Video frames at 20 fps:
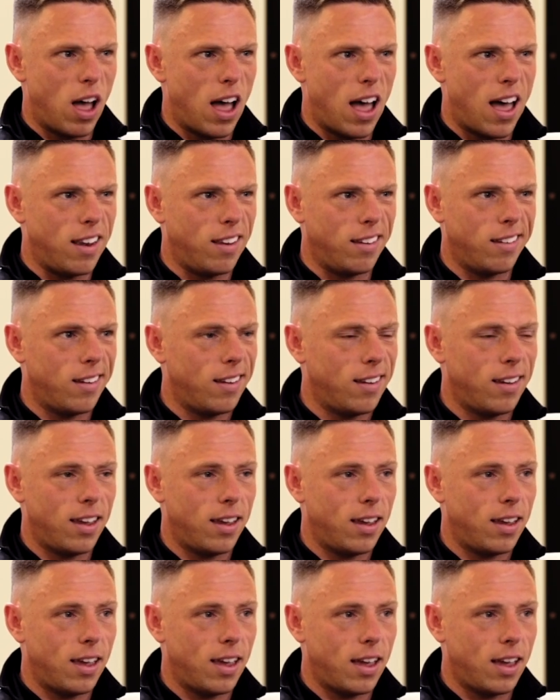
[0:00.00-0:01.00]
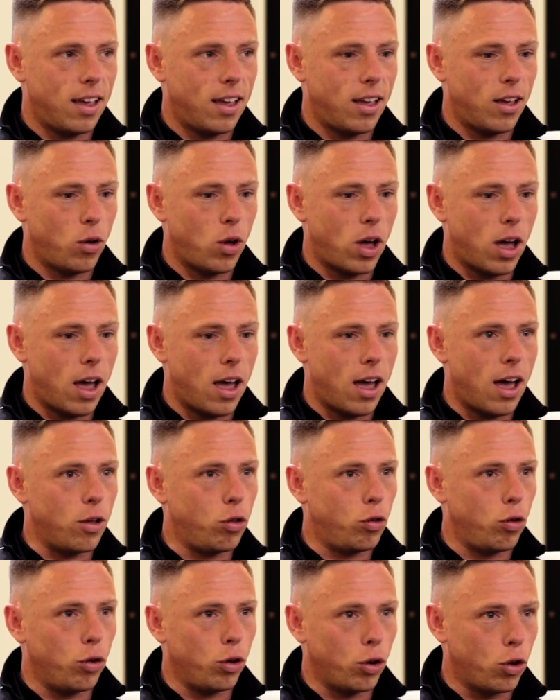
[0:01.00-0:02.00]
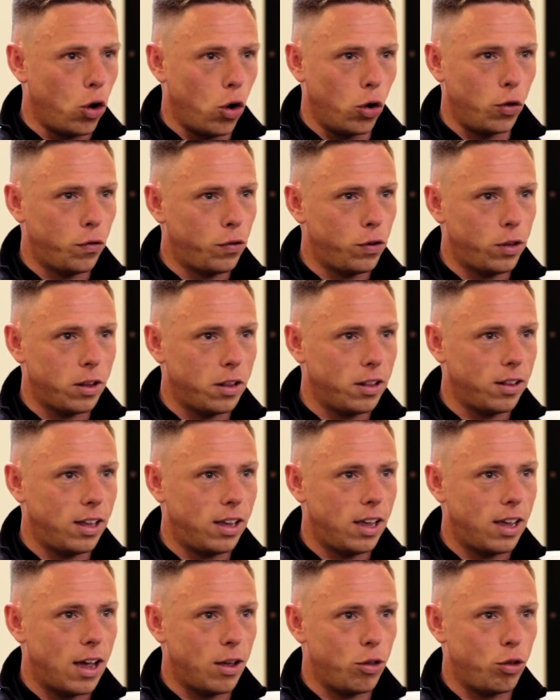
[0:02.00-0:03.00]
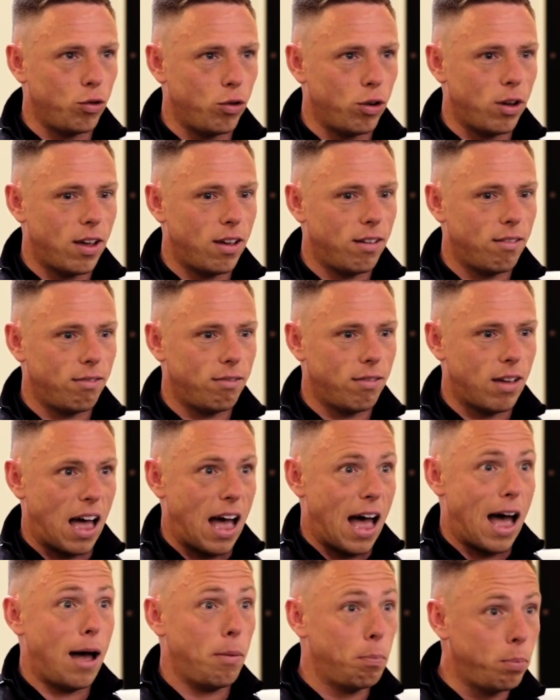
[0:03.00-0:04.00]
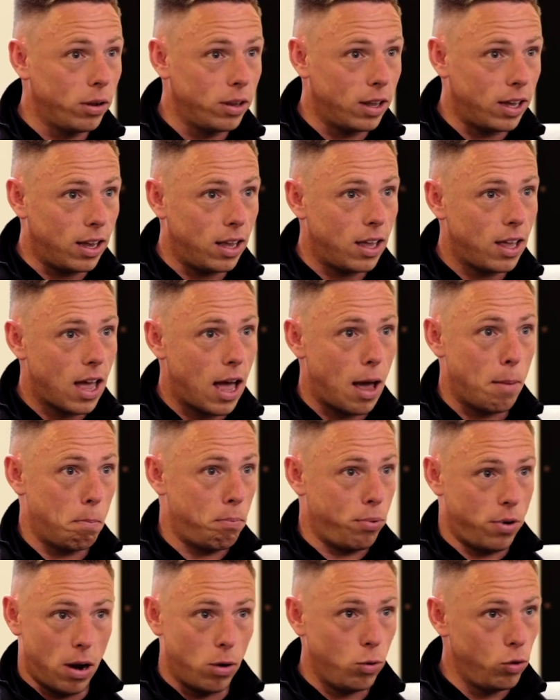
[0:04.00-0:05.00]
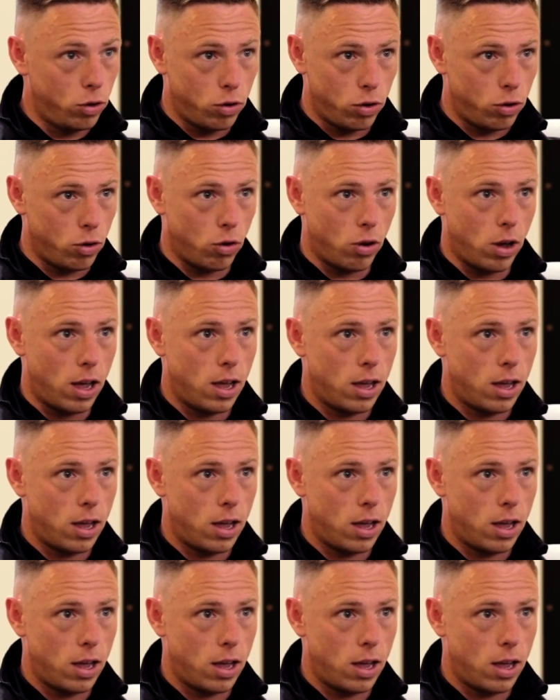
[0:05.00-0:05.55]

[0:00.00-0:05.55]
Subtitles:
I do it confidently, I do it happily, I'm proud to do